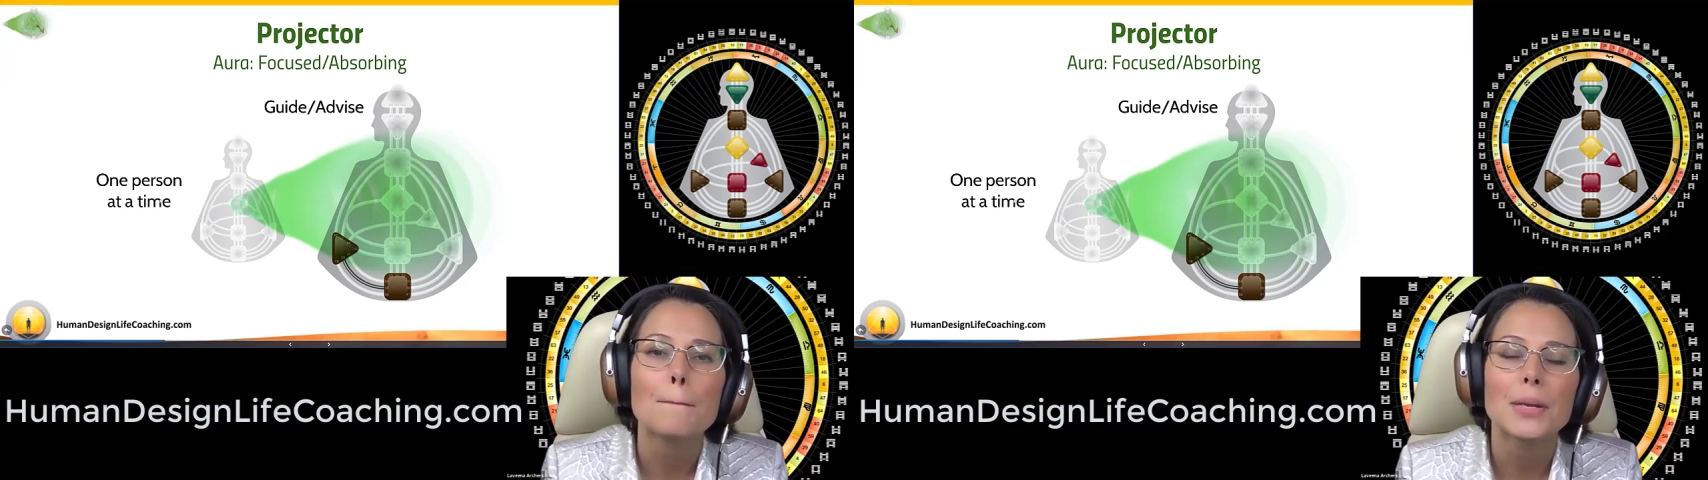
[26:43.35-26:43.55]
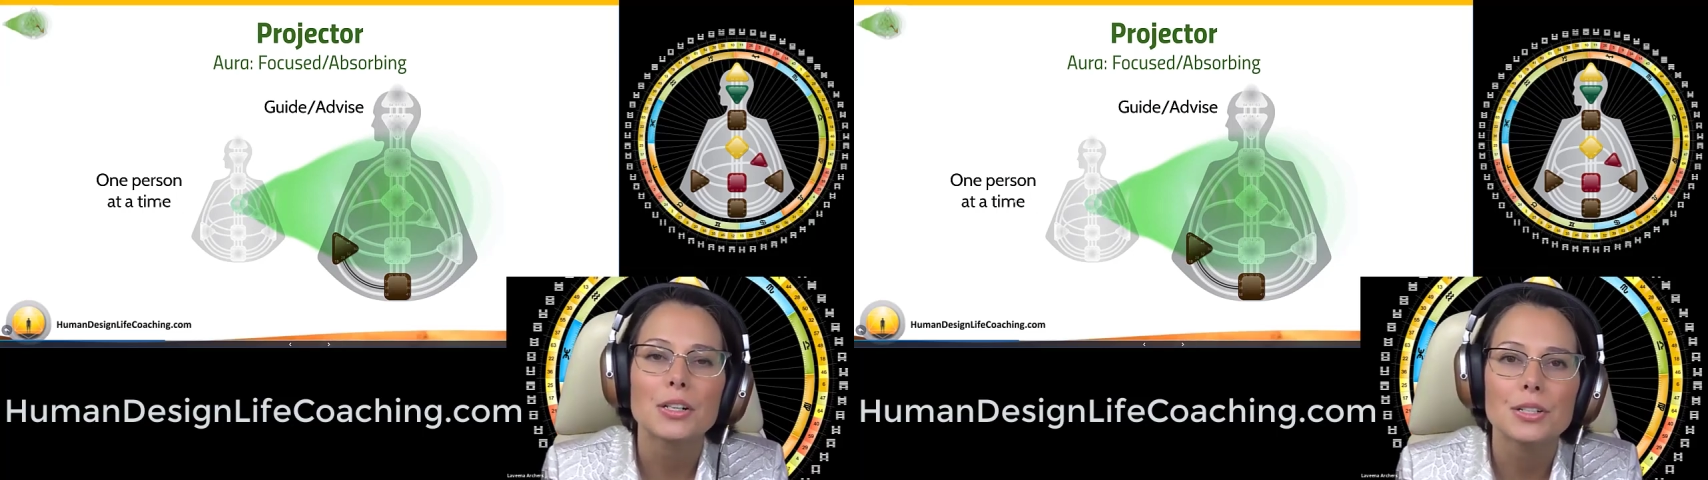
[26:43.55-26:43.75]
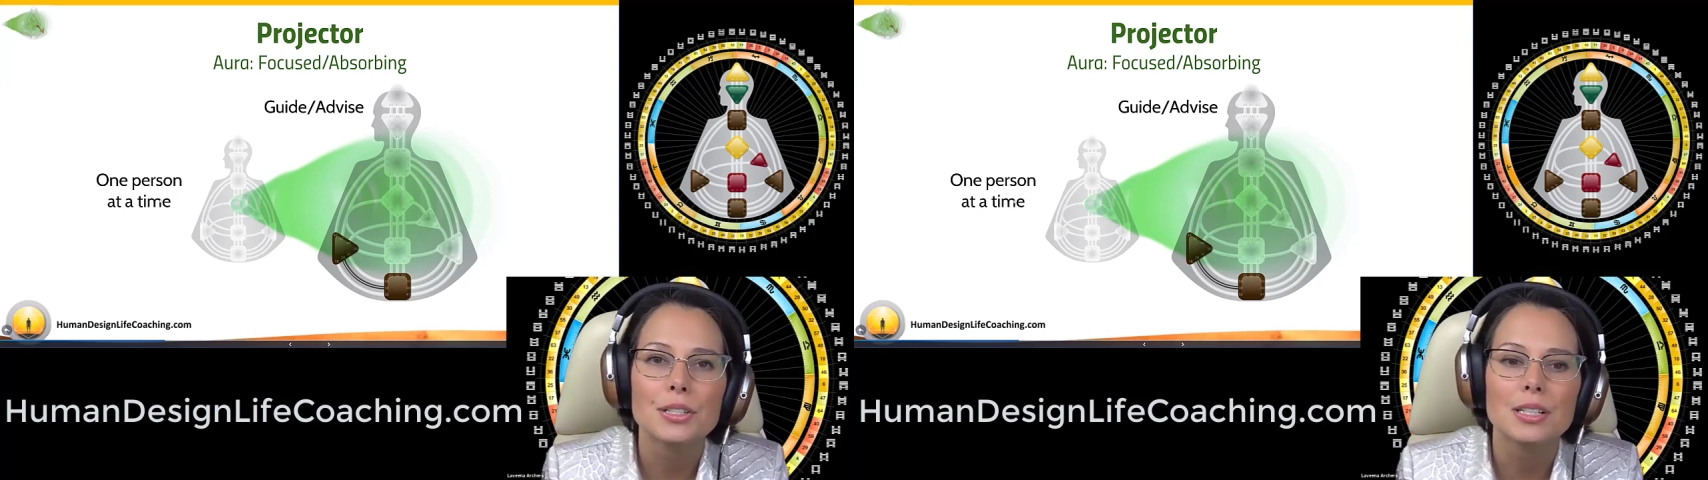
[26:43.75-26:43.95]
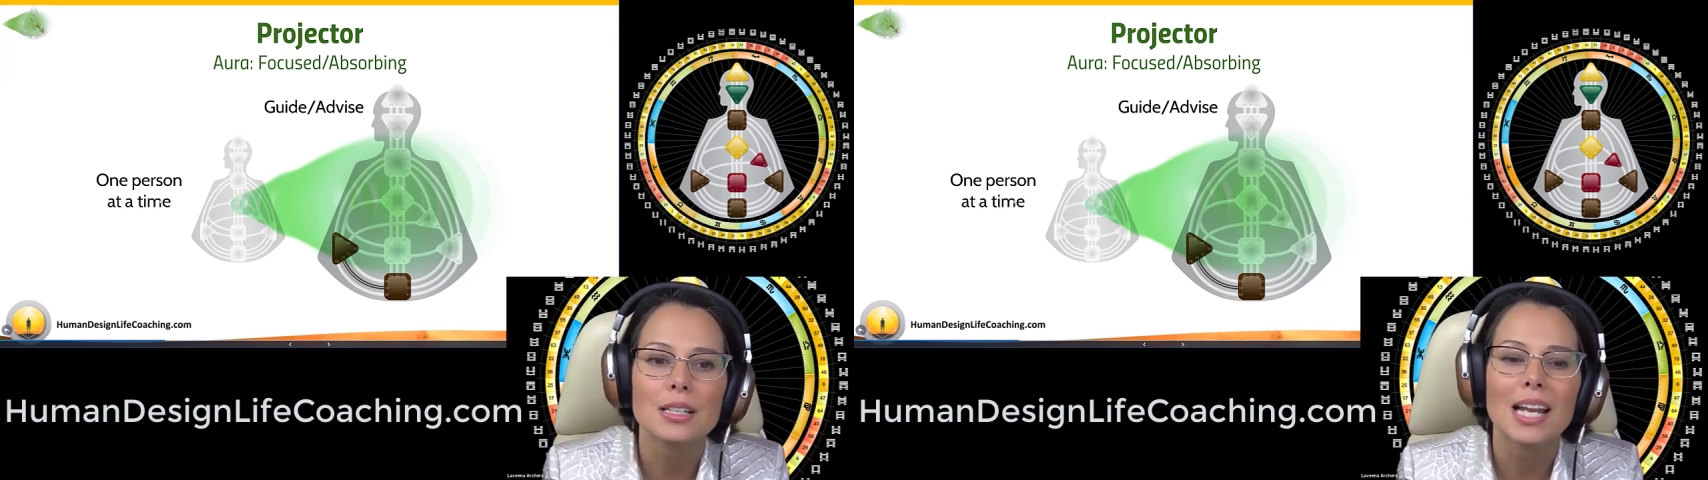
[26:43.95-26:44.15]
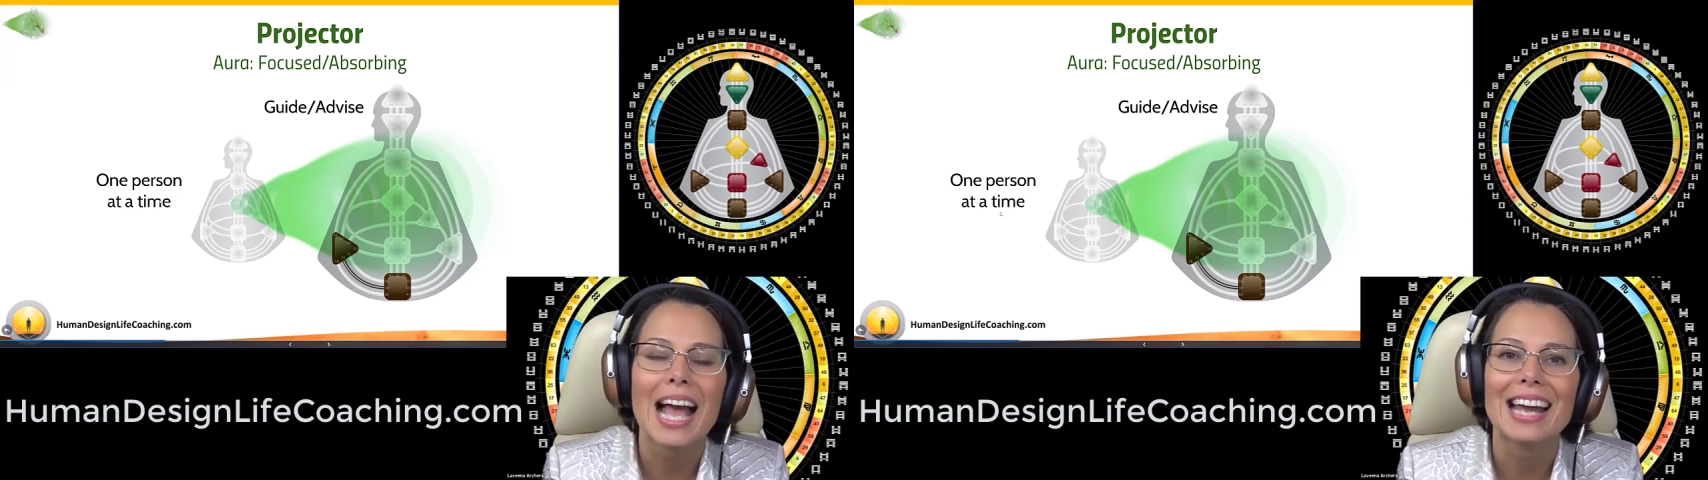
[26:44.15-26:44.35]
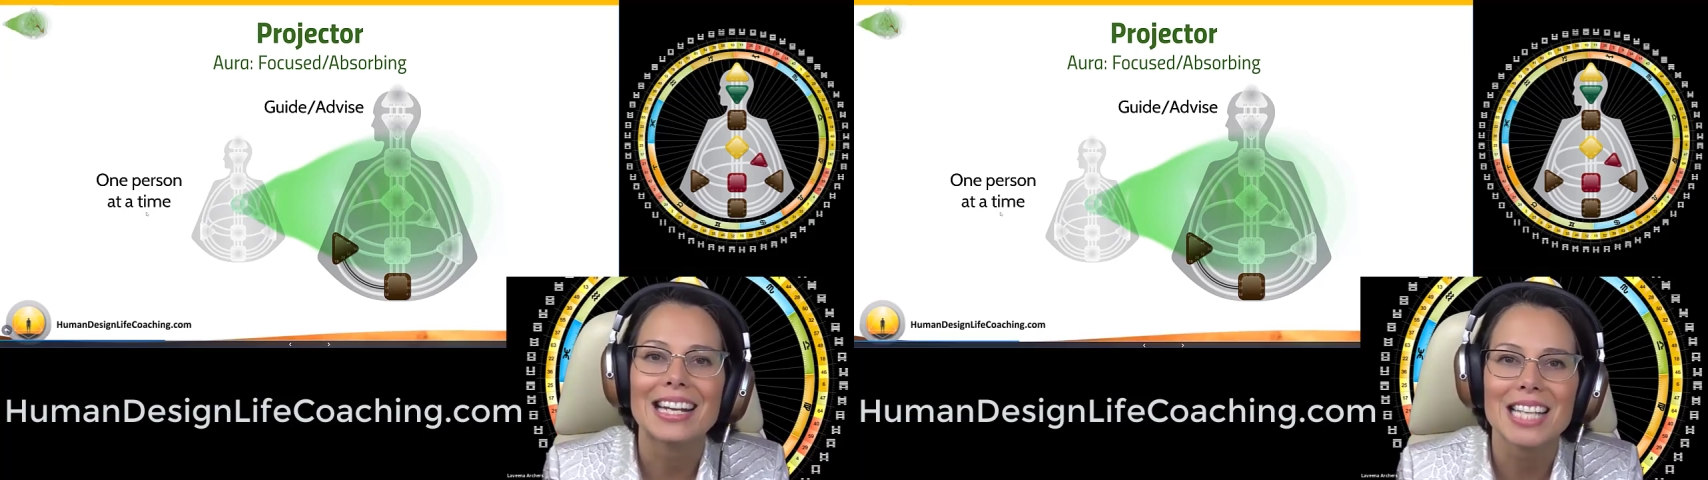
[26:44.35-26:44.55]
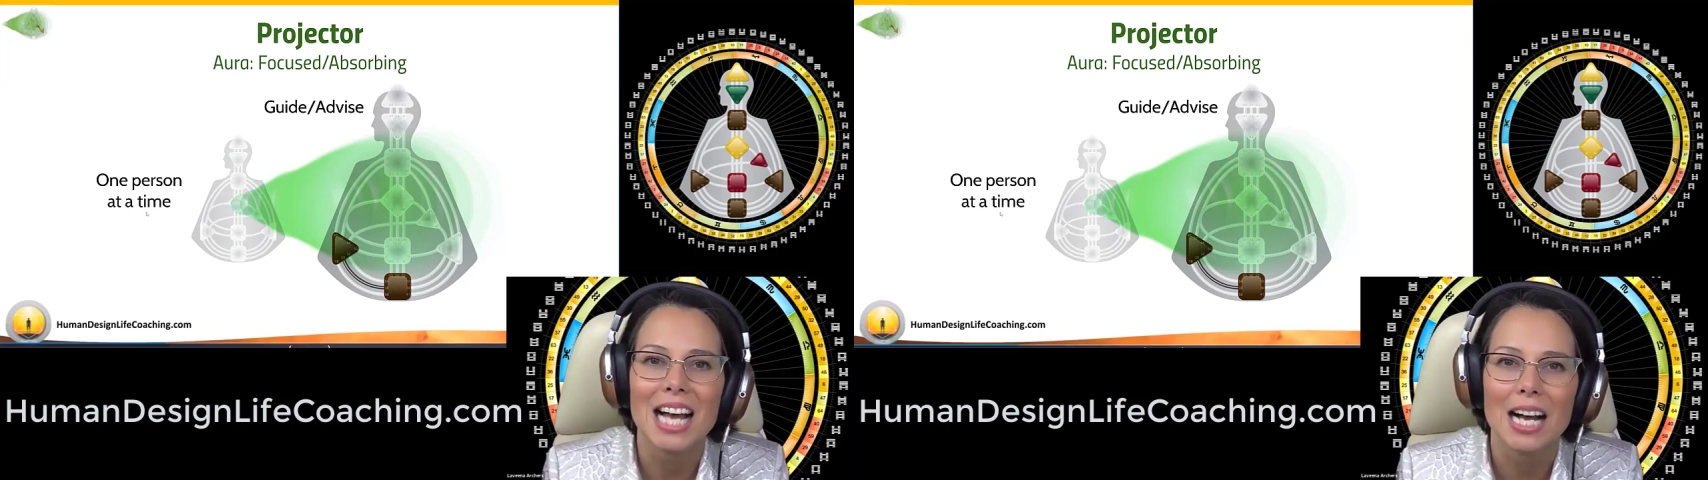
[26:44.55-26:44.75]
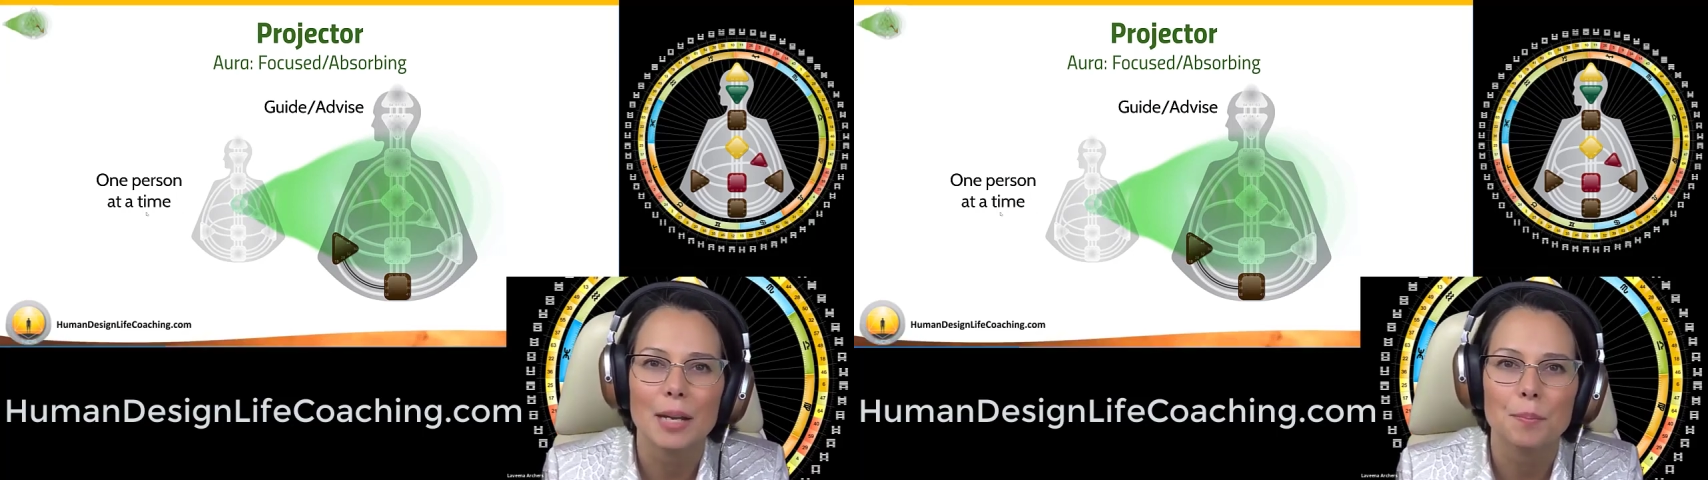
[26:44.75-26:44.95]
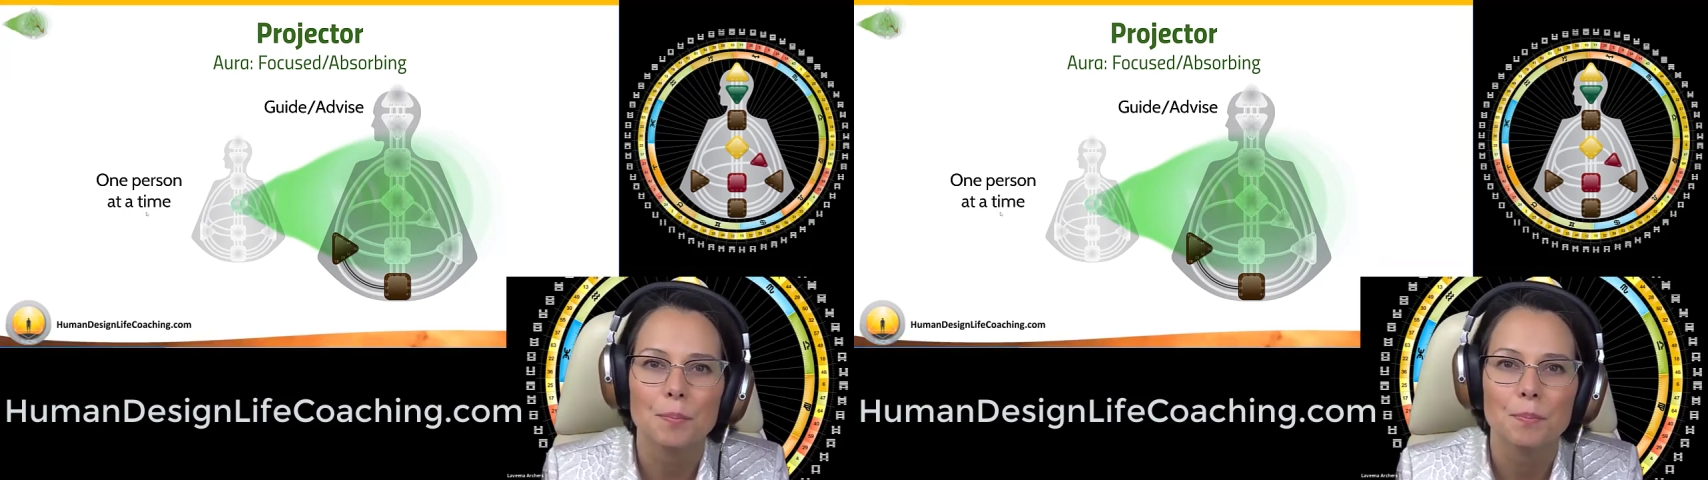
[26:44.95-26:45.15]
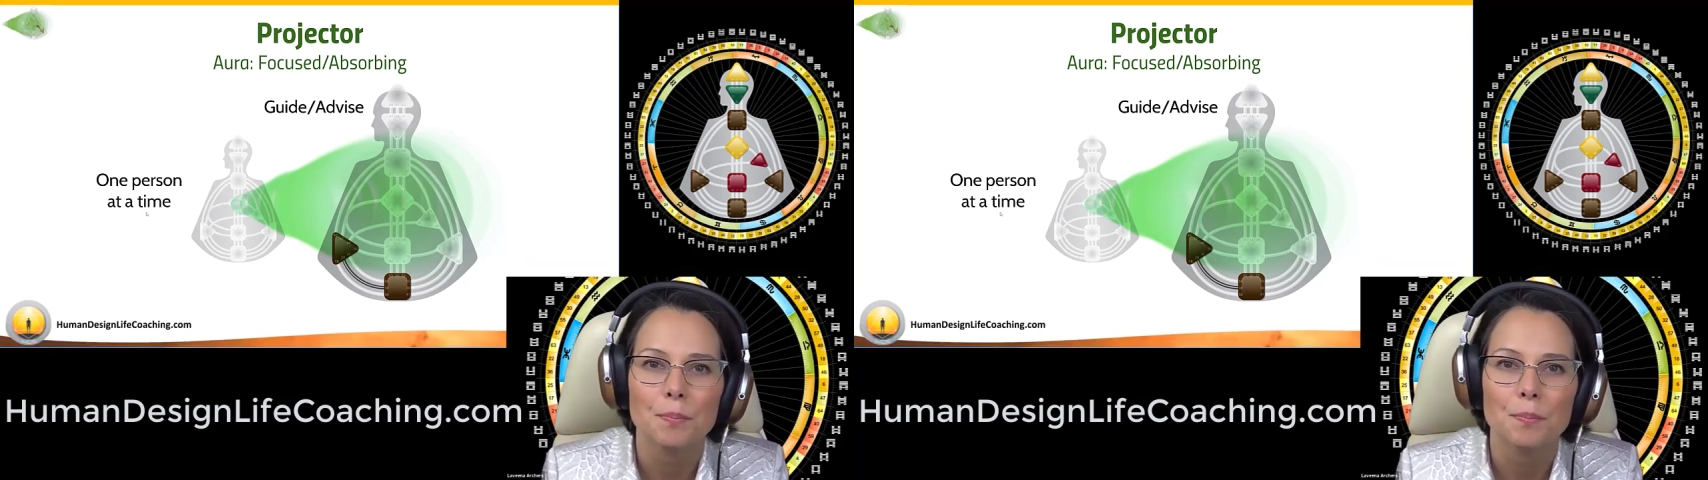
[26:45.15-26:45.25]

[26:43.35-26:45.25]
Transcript: person at a time.